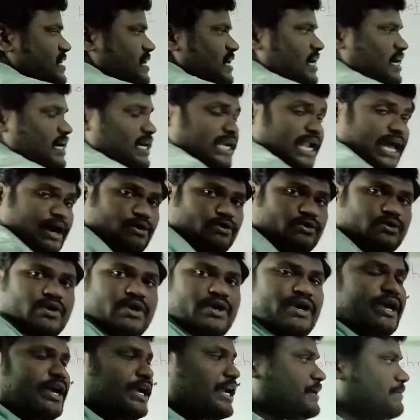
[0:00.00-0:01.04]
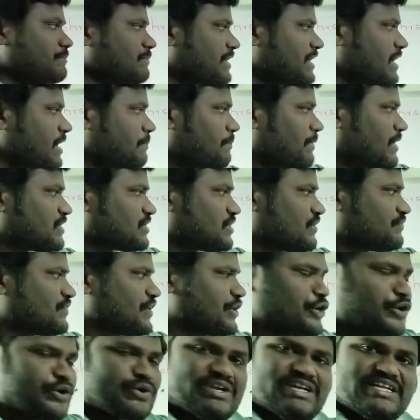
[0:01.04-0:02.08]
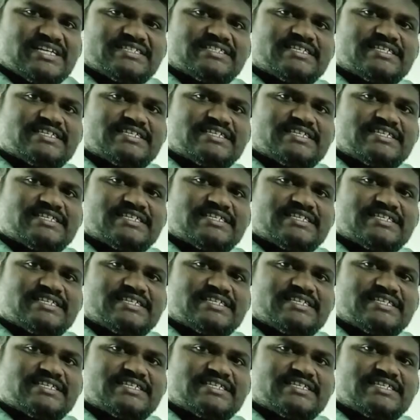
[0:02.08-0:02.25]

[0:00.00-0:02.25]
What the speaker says: Now in middle part of the nucleus is